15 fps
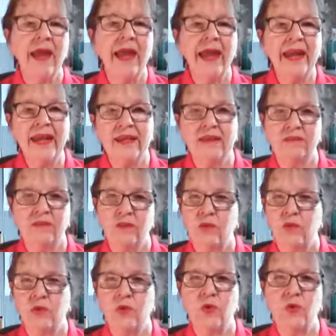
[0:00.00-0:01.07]
Any of
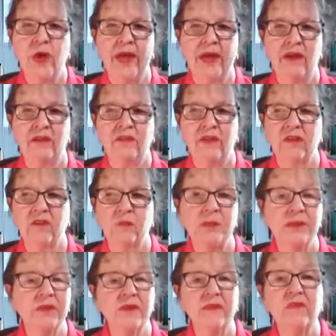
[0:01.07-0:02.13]
you who have
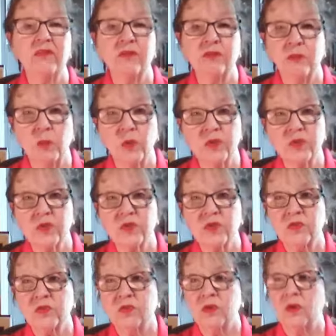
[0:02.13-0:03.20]
experienced
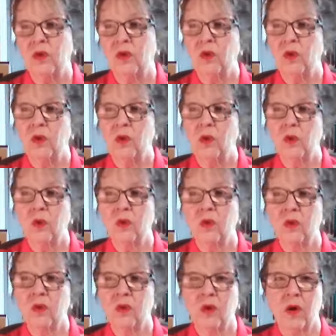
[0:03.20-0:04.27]
divorce
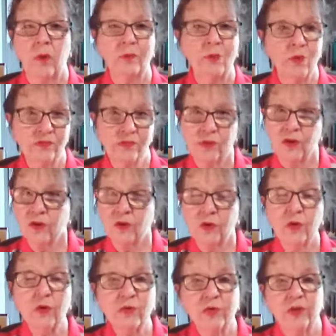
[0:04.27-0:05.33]
or a boyfriend or
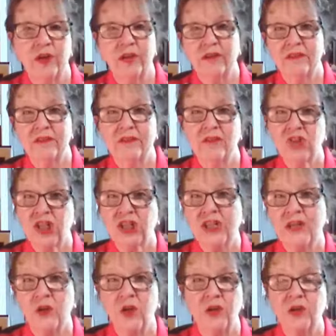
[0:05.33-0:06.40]
girlfriend
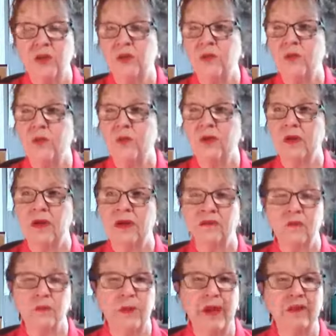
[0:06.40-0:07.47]
cheating on you, a
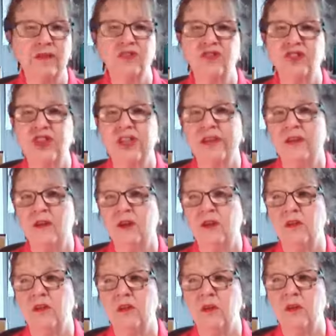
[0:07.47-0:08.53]
spouse cheating
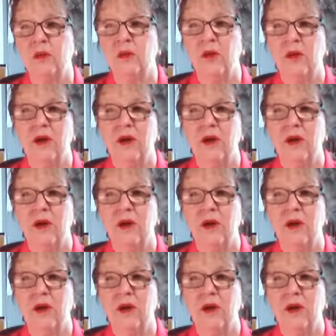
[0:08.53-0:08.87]
on you,